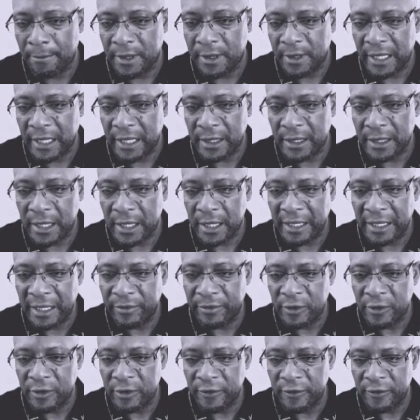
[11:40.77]
Knight can't
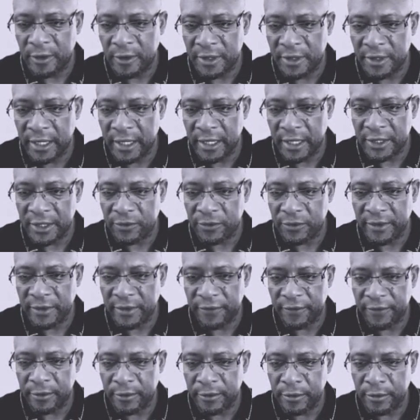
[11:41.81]
move, got the x-ray
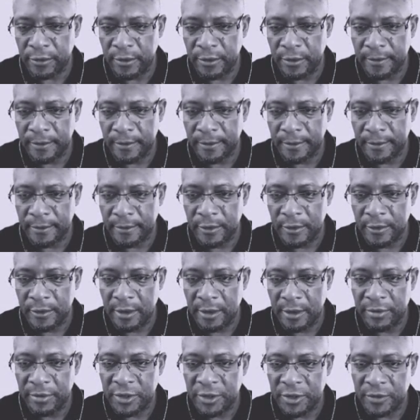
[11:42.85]
through.
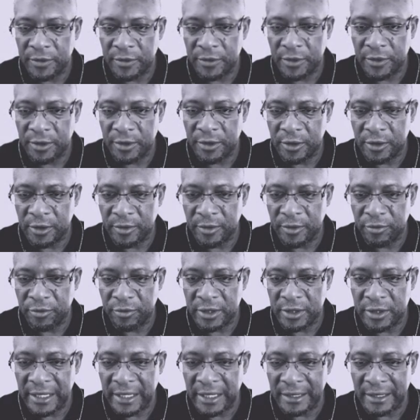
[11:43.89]
Bishop's going to come and
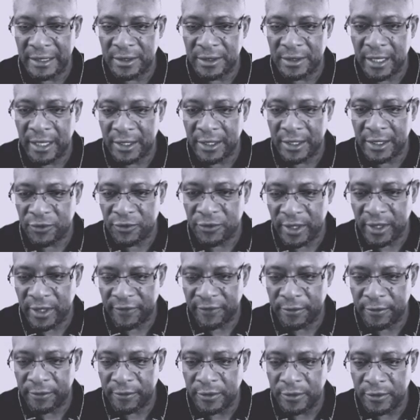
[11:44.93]
protect. X-ray
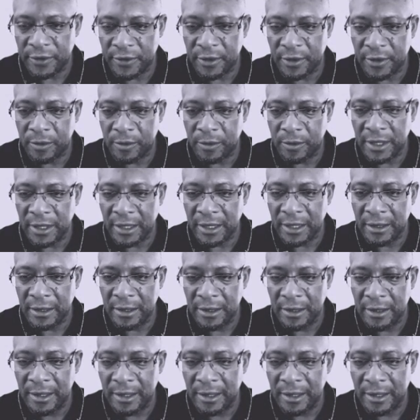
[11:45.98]
through to the queen.